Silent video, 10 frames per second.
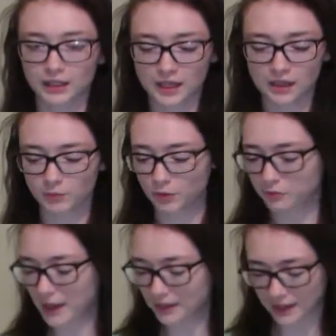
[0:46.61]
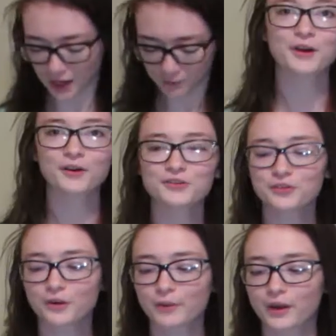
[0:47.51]
might move back now. You're also
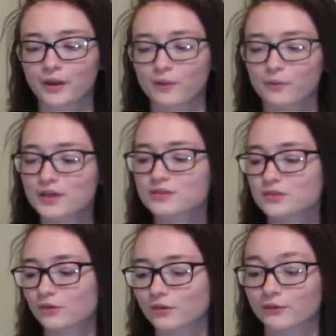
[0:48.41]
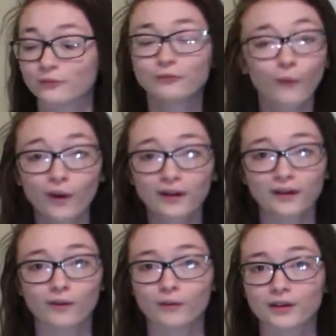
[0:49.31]
going to want a whisk or a
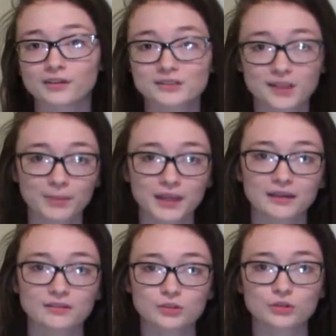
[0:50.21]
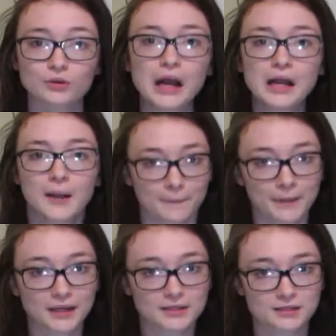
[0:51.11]
fork or something to
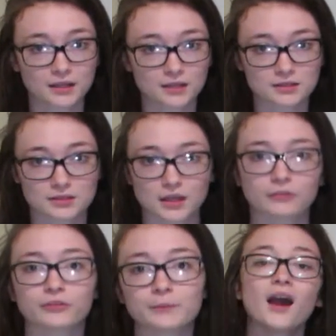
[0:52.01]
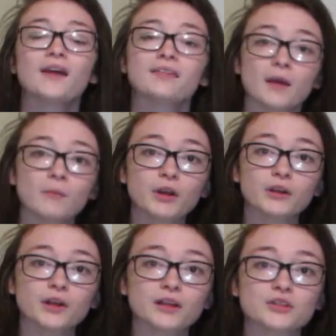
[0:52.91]
mix the stuff. Then what
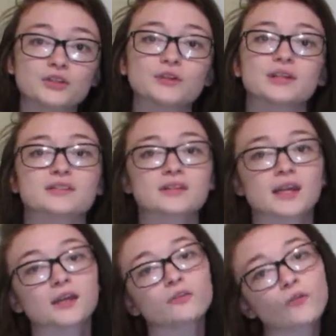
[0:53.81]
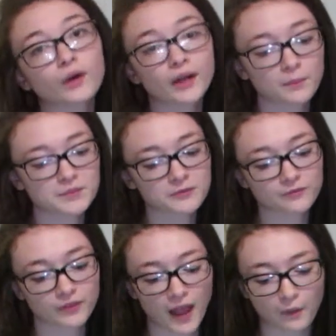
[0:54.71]
you're going to do is take 4 cups of
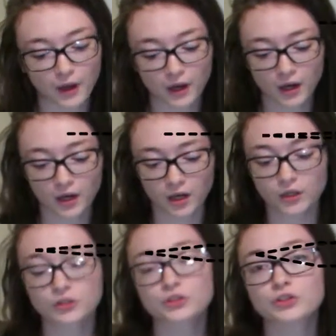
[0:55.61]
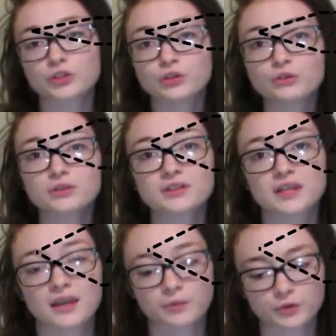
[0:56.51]
flour, 2
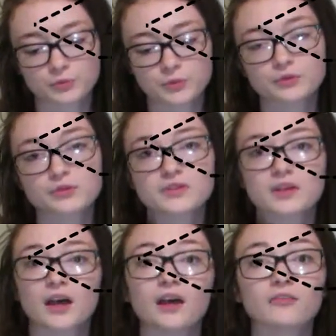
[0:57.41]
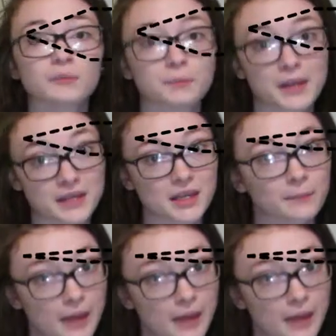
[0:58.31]
tablespoons of baking